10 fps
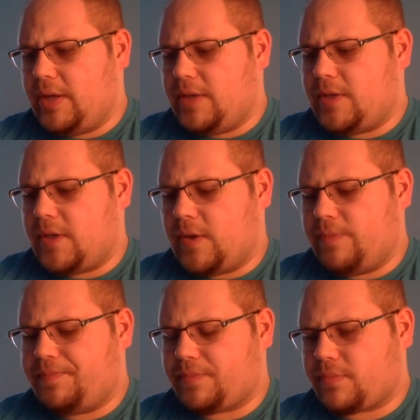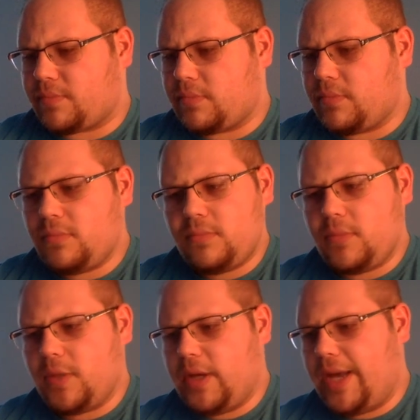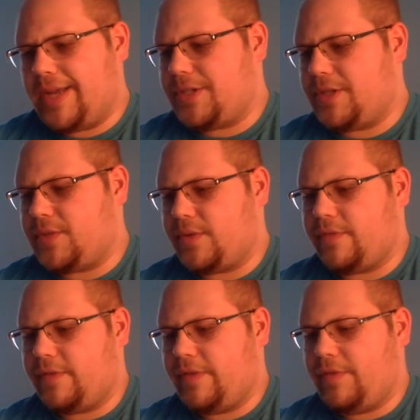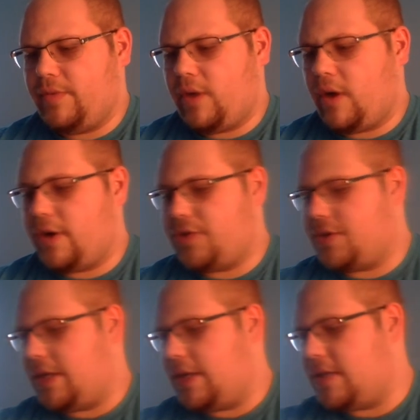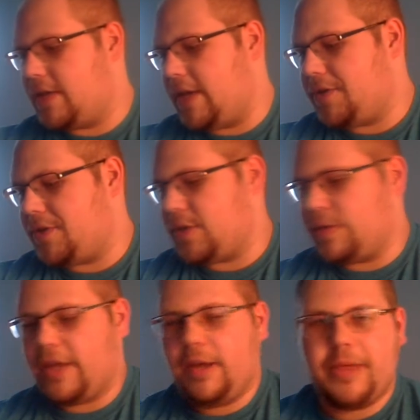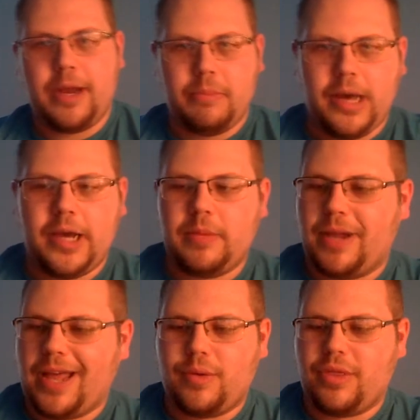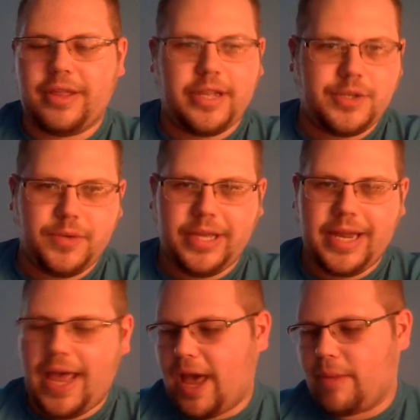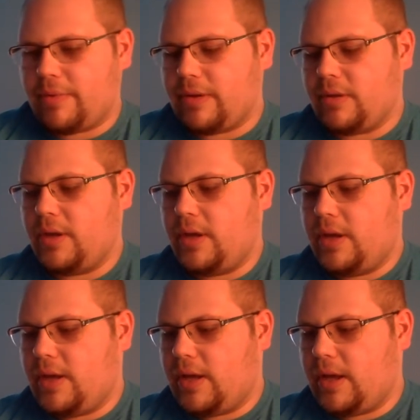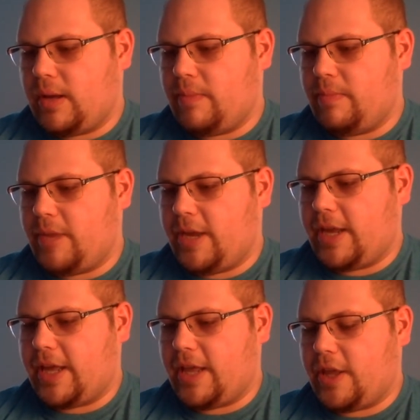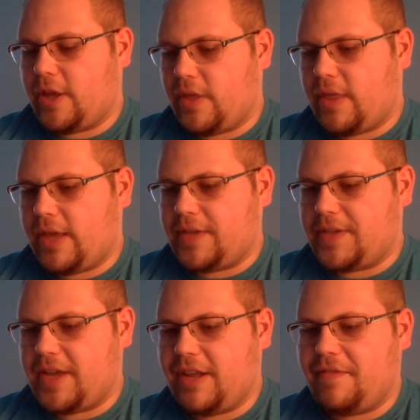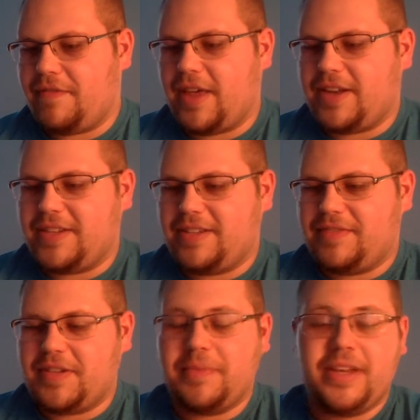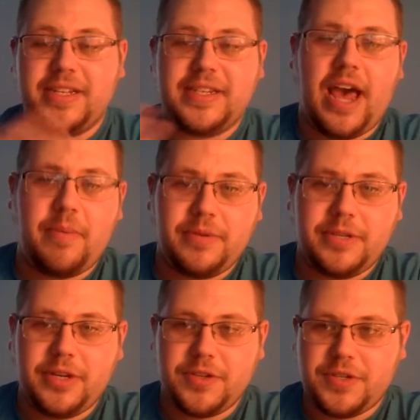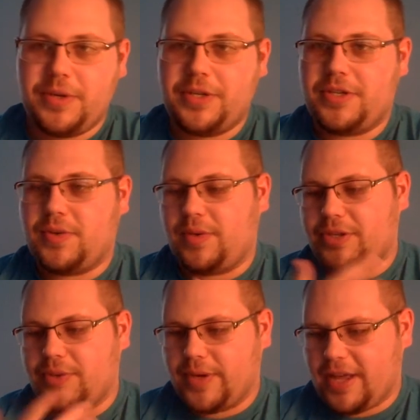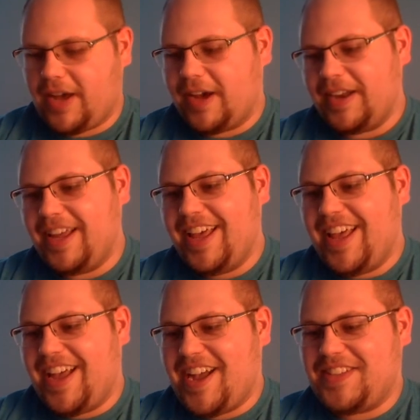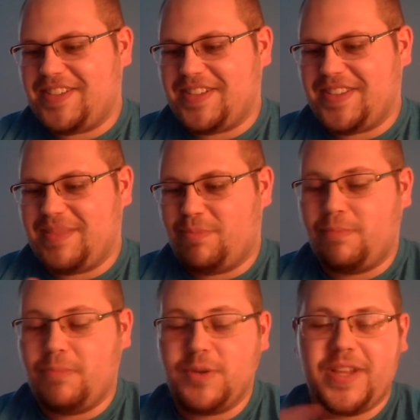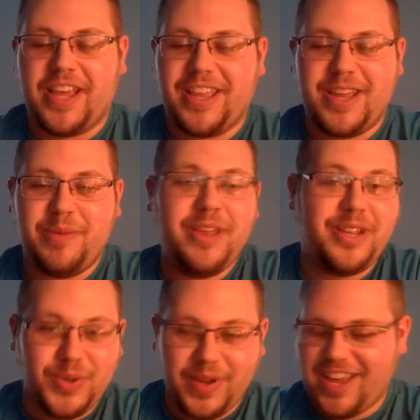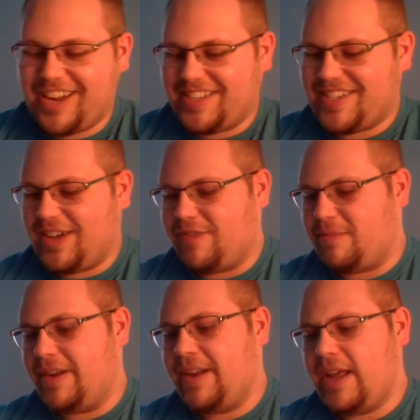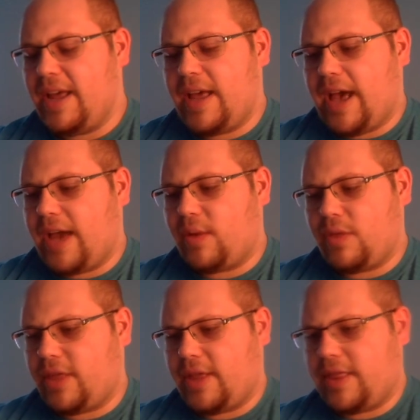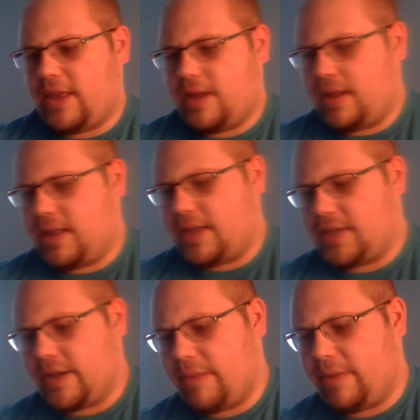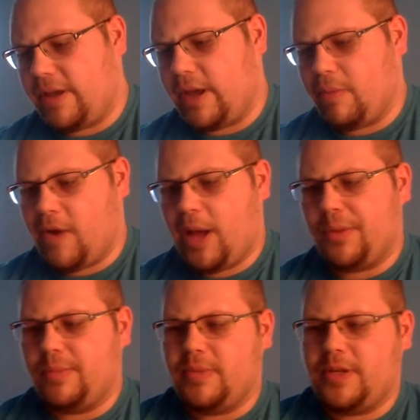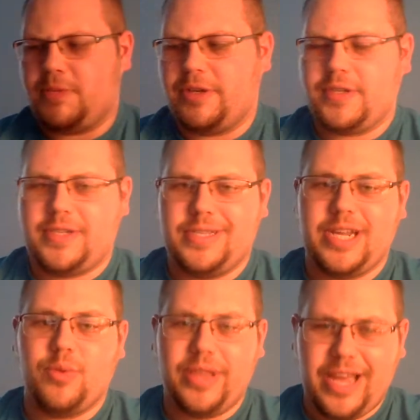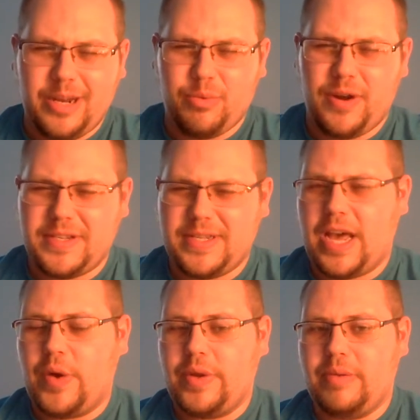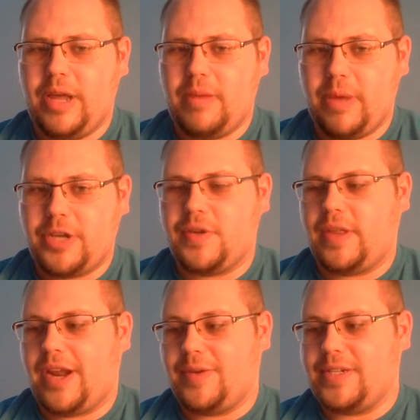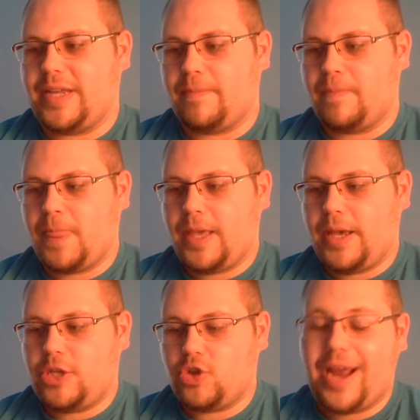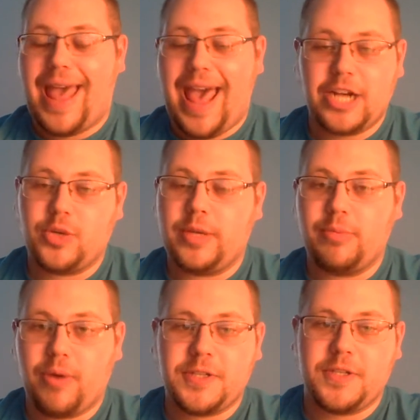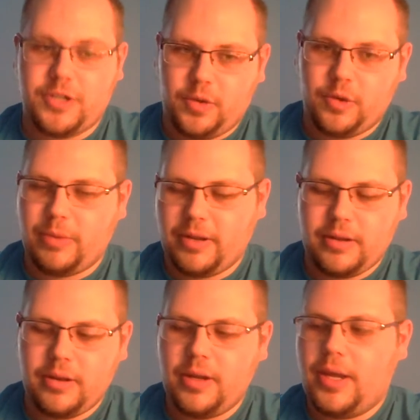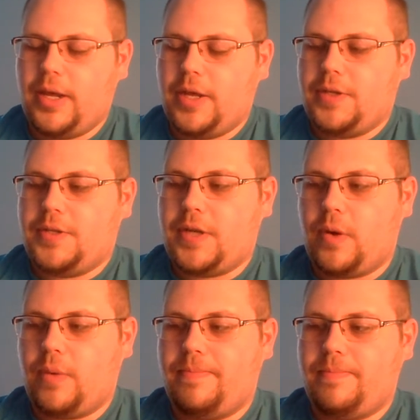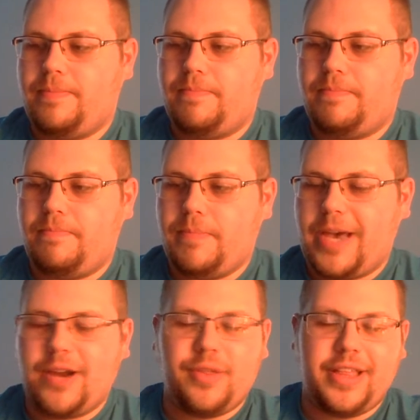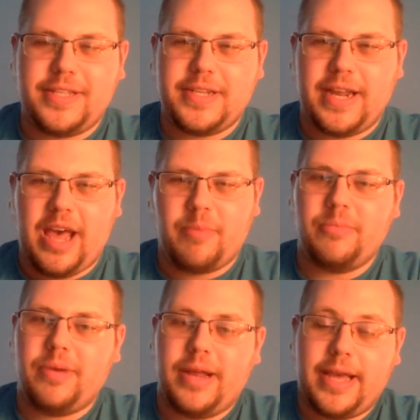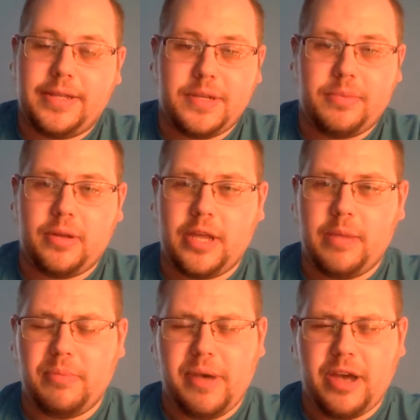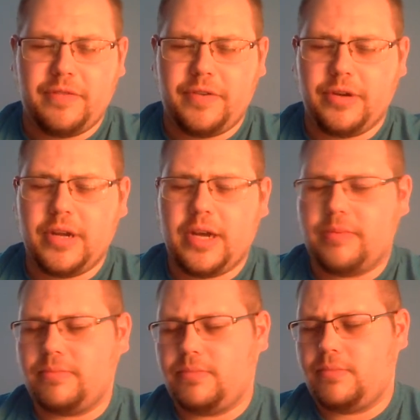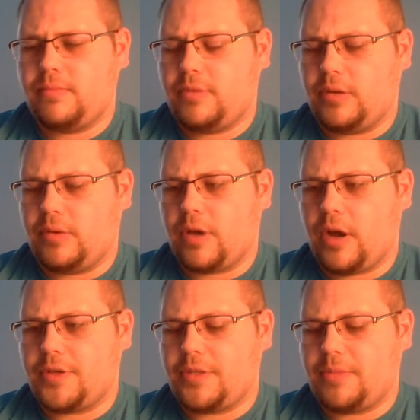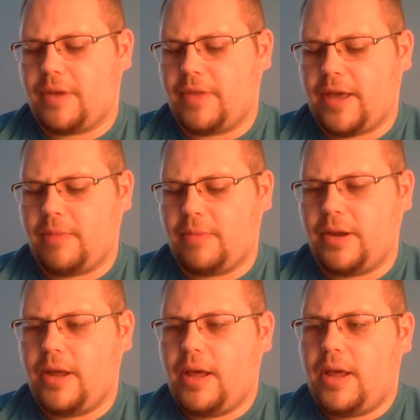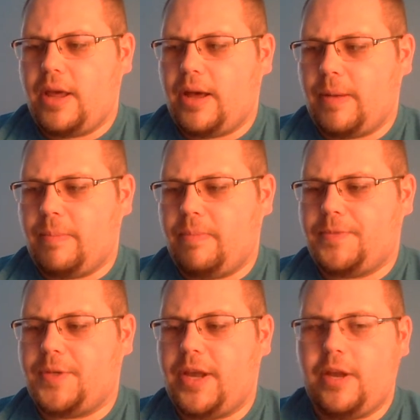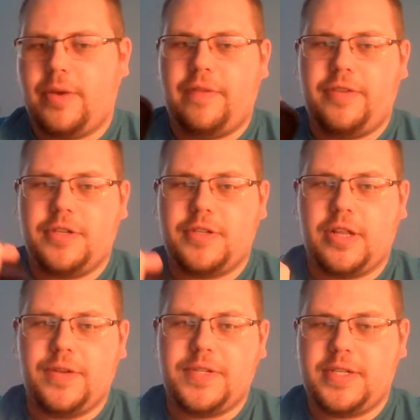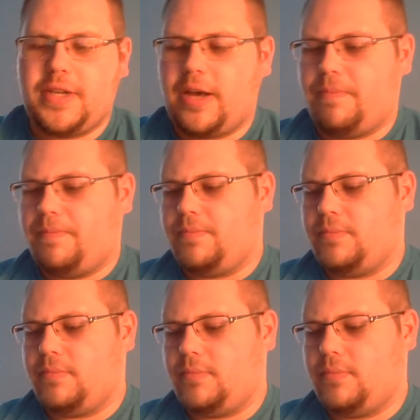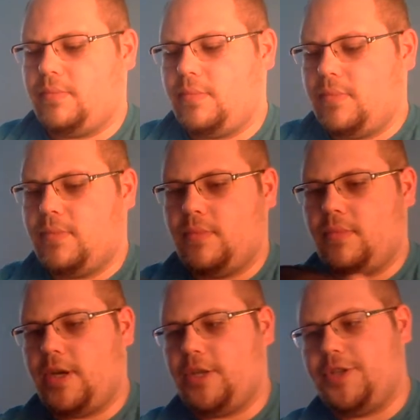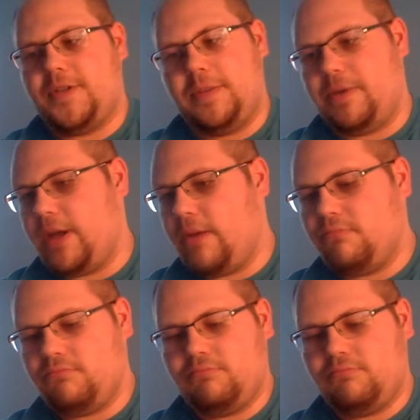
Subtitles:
So I guess just sort of, if you are interested in this case, just sort of keep that in mind, but I don't think that's really going to happen. And again, the good thing is that if something does happen to your Switch or the Joy-Con, it's just most likely going to be the Joy-Con itself, but I don't think that that's going to be a problem, especially since I really had to press down and make sure that I was like trying to actually press the shoulder button. So I don't think that's going to happen, but again, something to keep in mind if you're you know, cautious about that. But so anyway, if you just close this up and just zip it up,